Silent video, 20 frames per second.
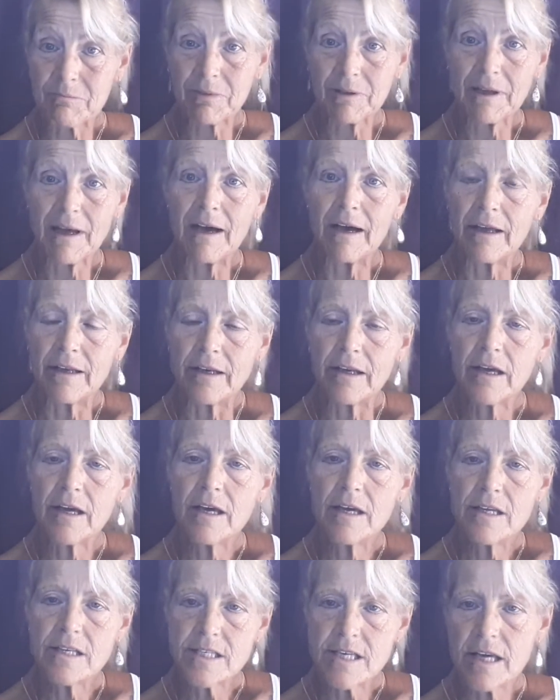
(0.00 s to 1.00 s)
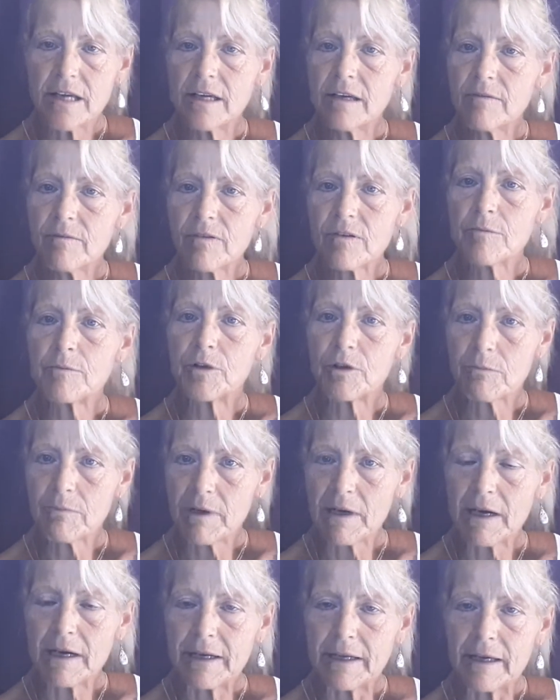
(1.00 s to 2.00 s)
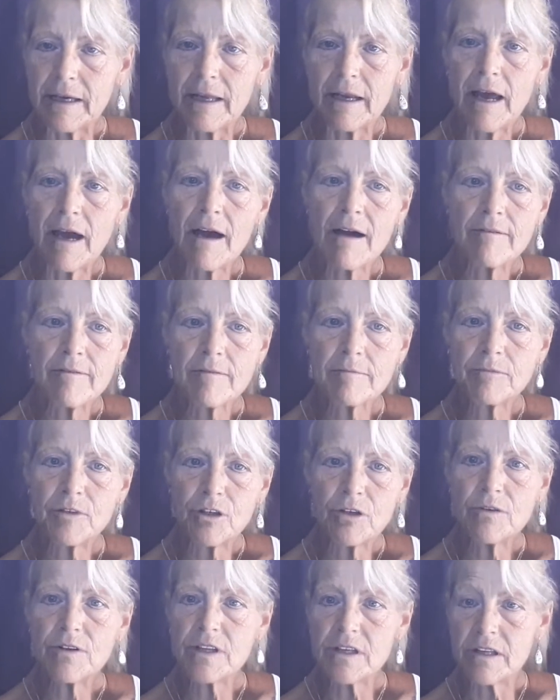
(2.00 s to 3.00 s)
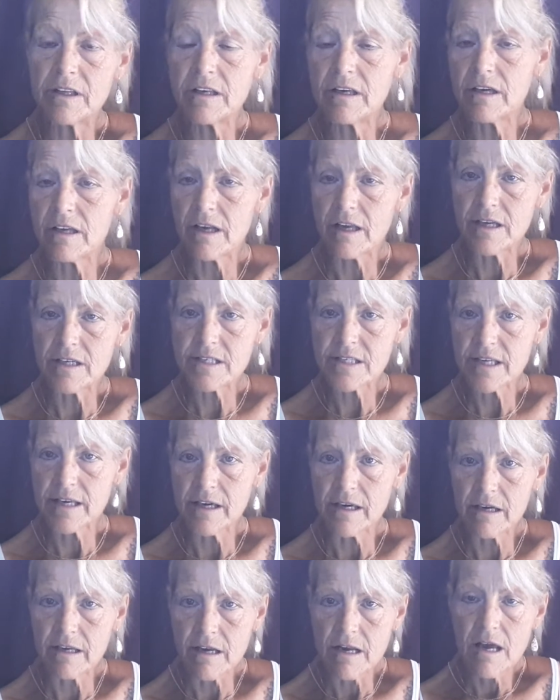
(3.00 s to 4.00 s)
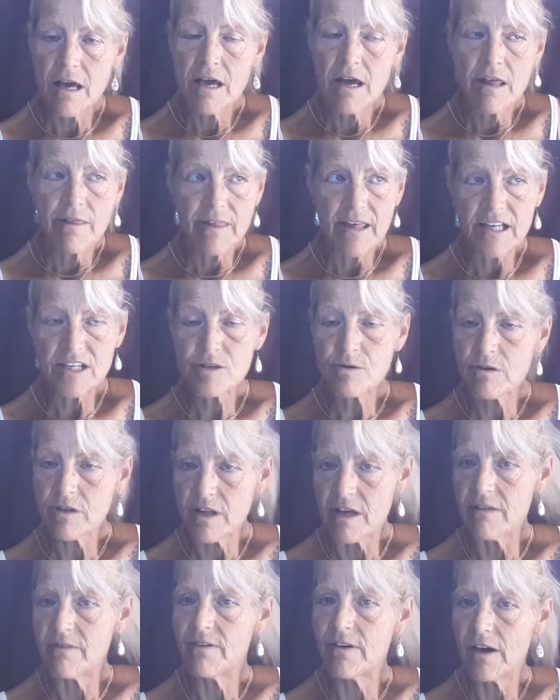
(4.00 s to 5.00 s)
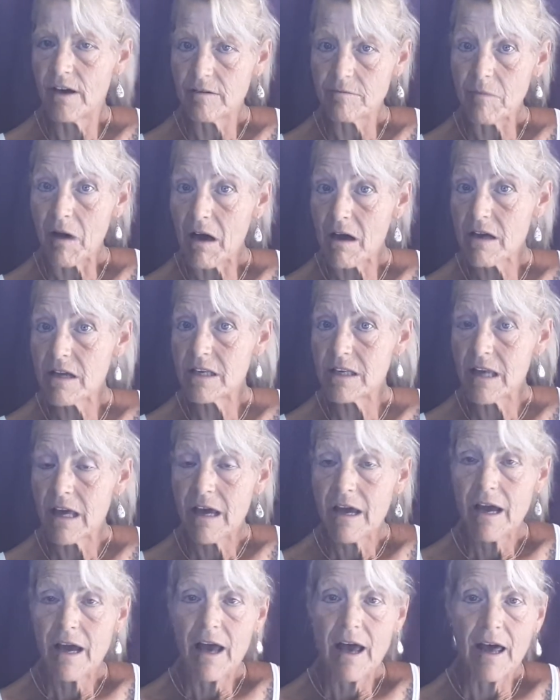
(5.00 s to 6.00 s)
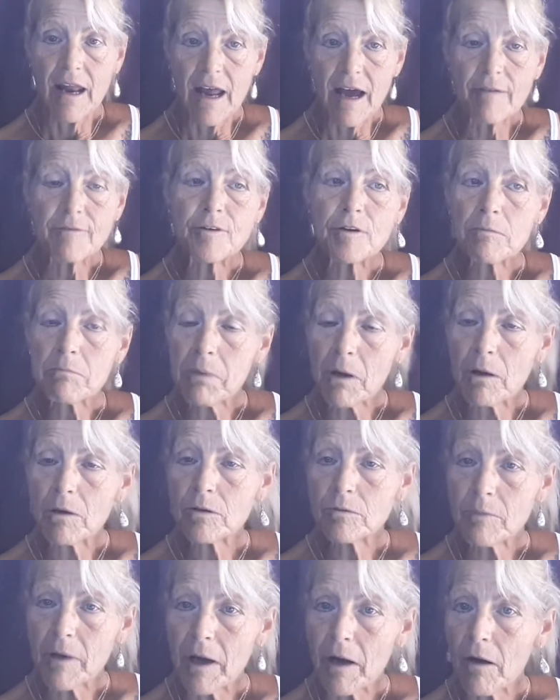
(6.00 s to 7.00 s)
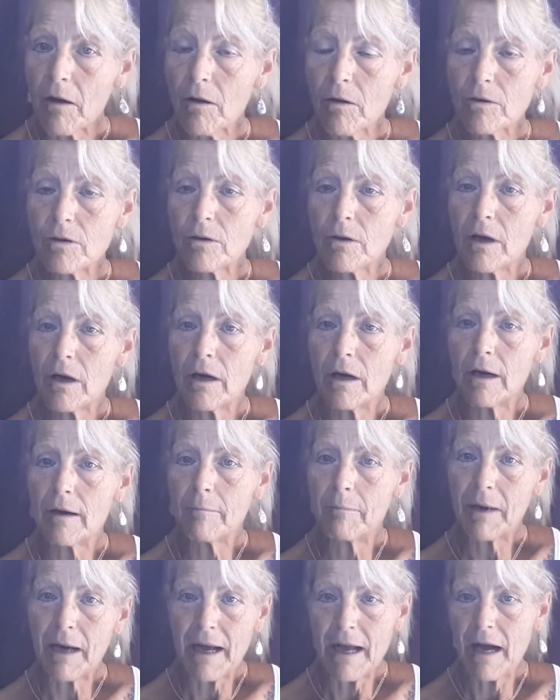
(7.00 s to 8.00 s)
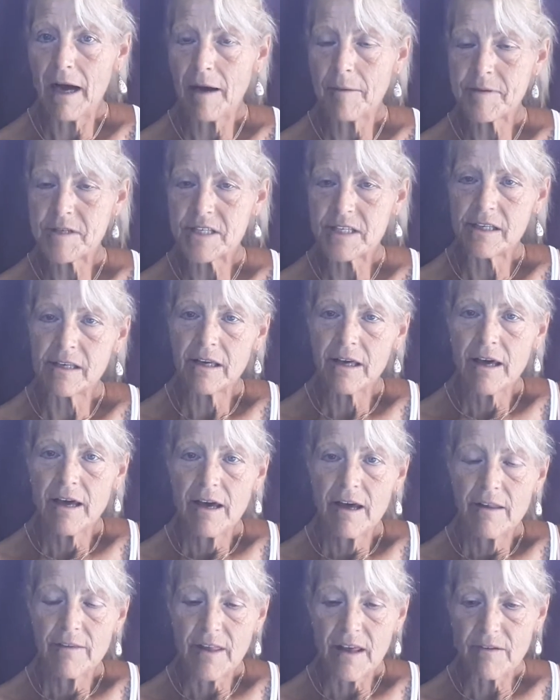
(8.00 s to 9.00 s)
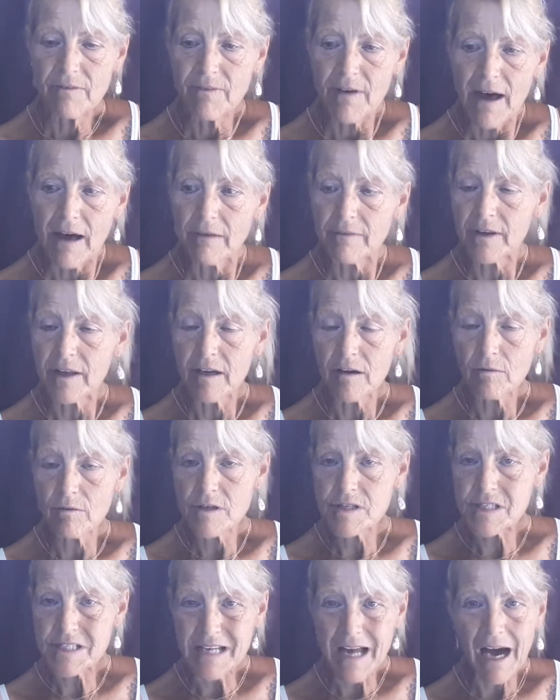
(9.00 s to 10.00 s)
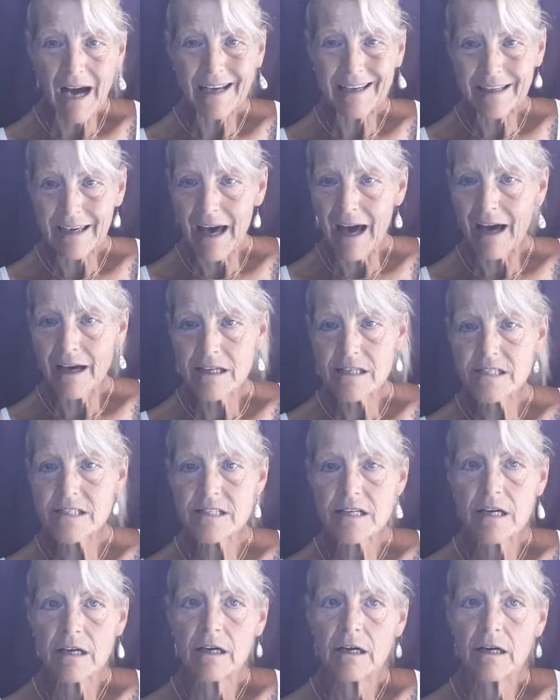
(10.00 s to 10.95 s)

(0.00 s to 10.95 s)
of blood taken from your body, and have them do the DNA scan. That's where they found mine. And after bone marrow biopsy, they found that it was not yet